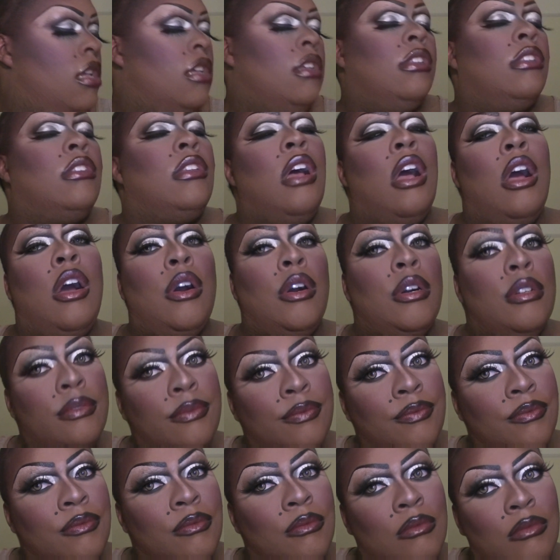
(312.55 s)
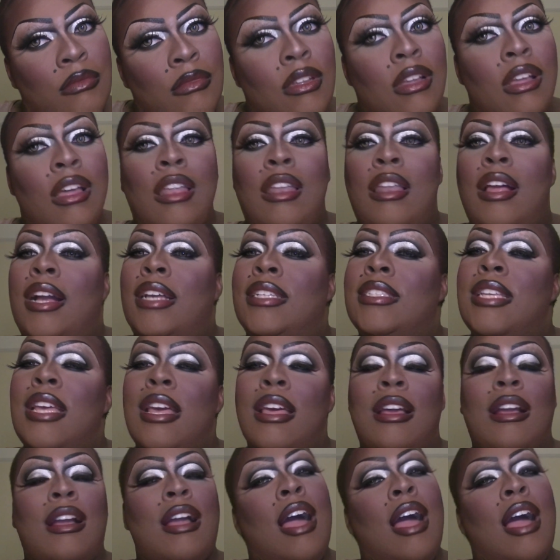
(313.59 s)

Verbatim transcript: So like I said,